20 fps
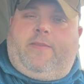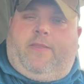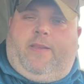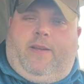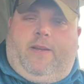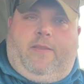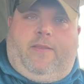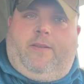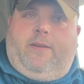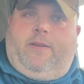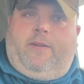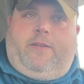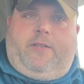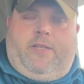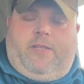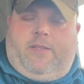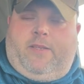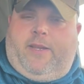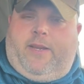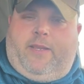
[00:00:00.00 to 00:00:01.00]
there that are
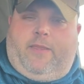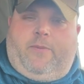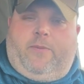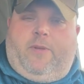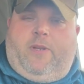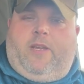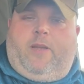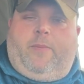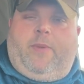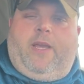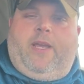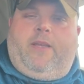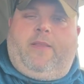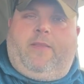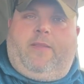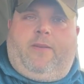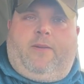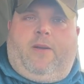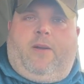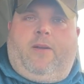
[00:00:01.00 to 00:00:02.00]
just like the one I'm at.
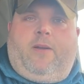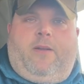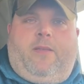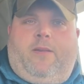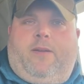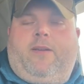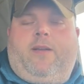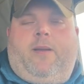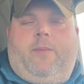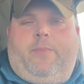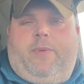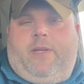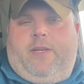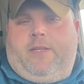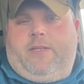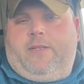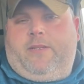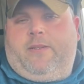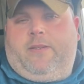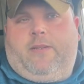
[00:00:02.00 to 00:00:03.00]
There are other
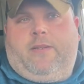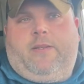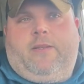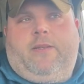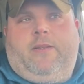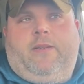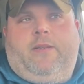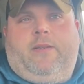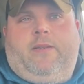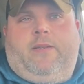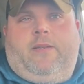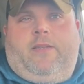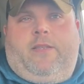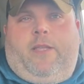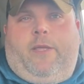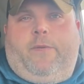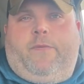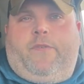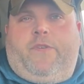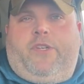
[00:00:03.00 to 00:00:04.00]
companies.
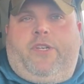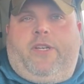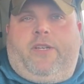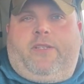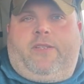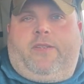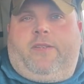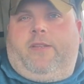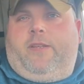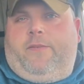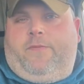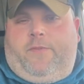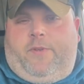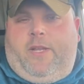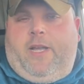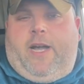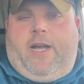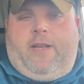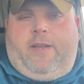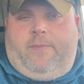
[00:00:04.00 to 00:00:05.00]
You've
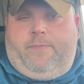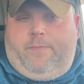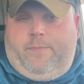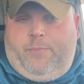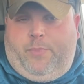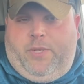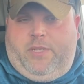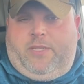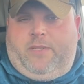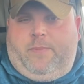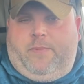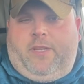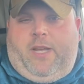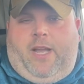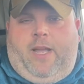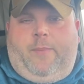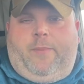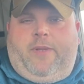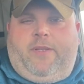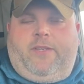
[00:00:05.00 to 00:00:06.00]
got to put some
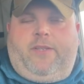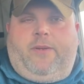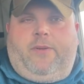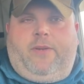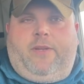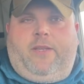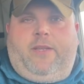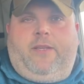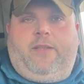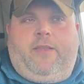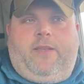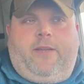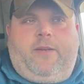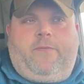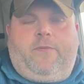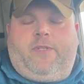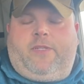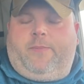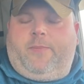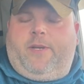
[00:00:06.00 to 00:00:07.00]
time into it and look
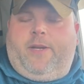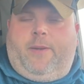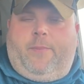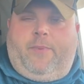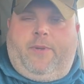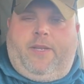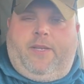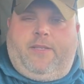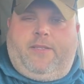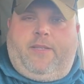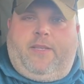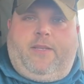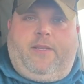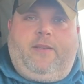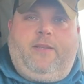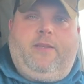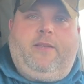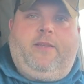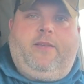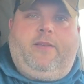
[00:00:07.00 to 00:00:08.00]
for some companies that
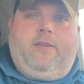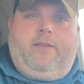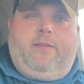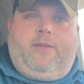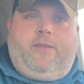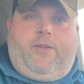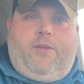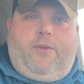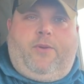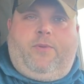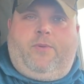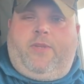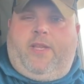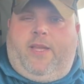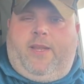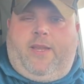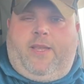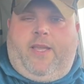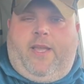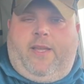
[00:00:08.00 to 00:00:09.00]
do
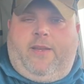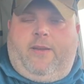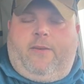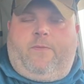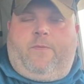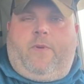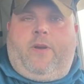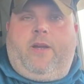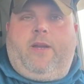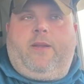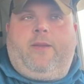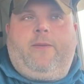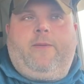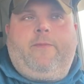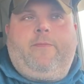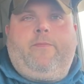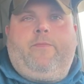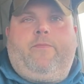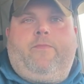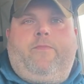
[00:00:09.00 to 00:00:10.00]
dedicated freight.
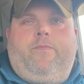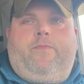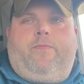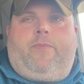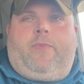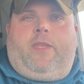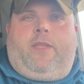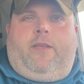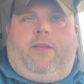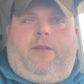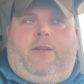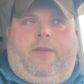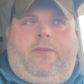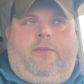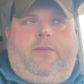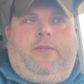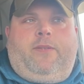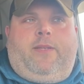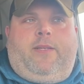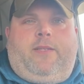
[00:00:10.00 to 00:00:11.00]

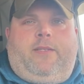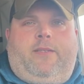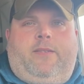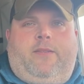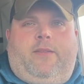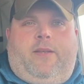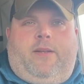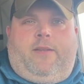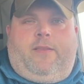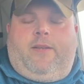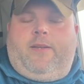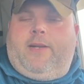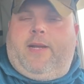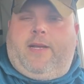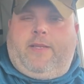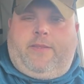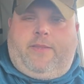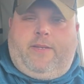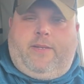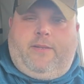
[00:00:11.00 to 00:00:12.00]
They're
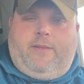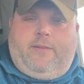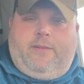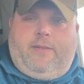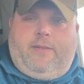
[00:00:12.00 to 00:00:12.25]
out there.